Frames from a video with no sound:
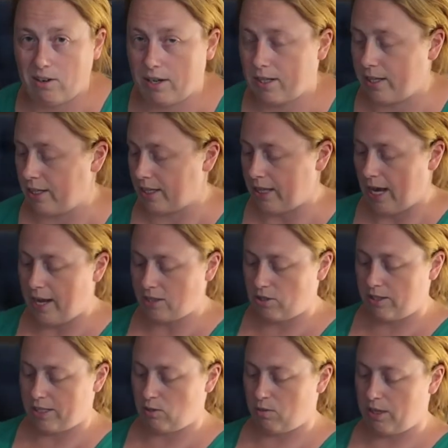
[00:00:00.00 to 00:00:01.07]
or anything like that. So
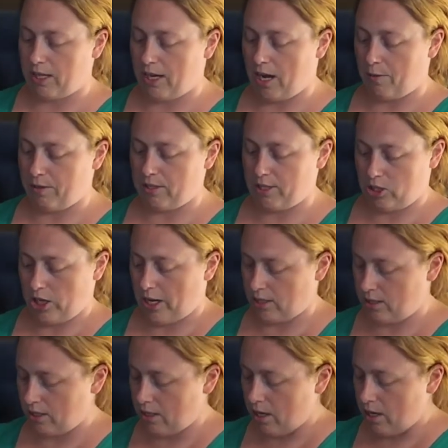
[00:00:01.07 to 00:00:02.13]
that's one thing I would suggest.